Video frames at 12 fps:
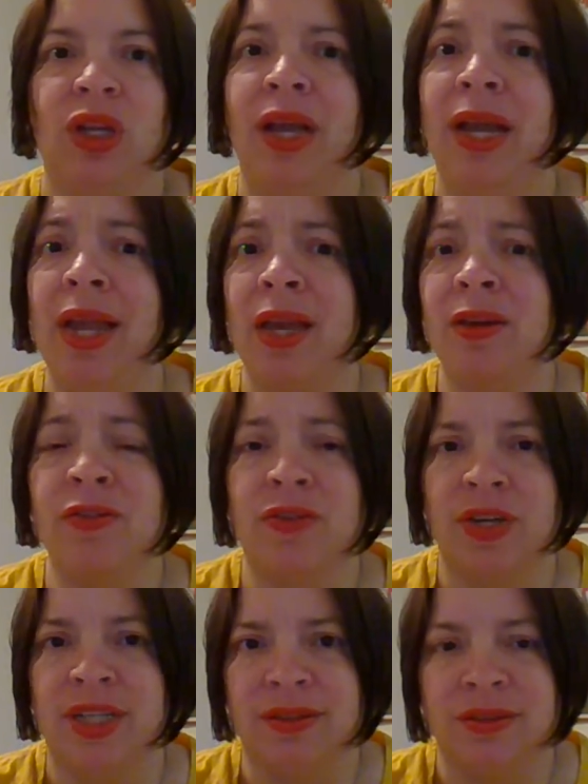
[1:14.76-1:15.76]
I had a
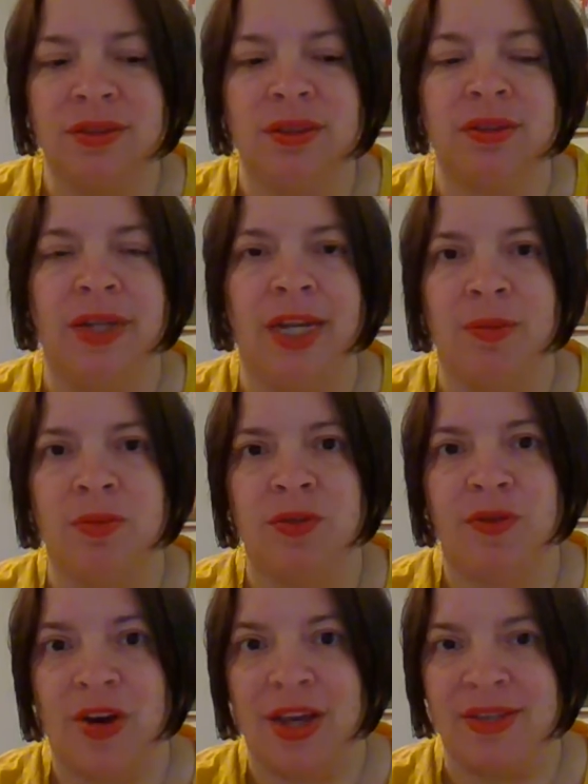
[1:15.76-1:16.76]
friend named
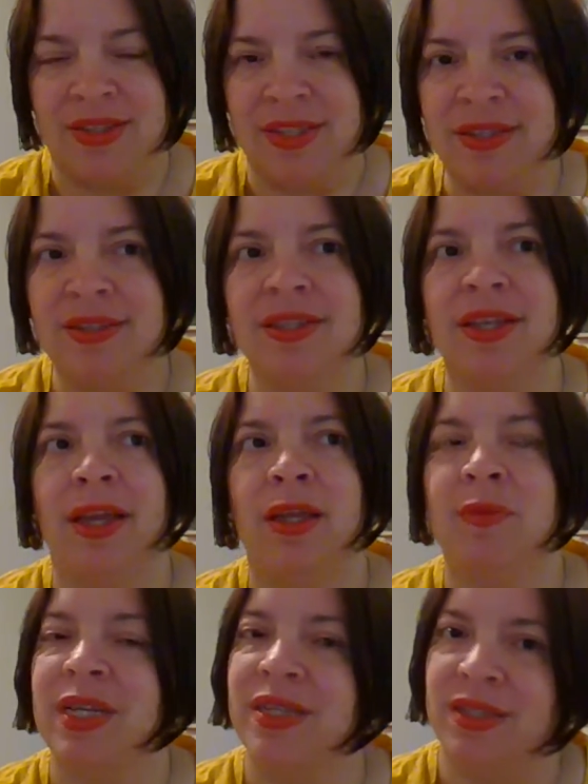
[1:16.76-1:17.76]
Frances
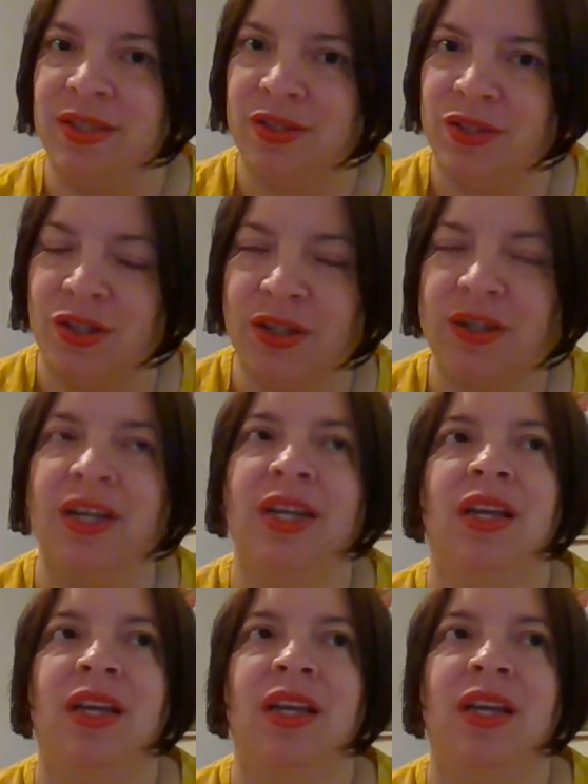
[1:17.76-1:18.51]
and my sister.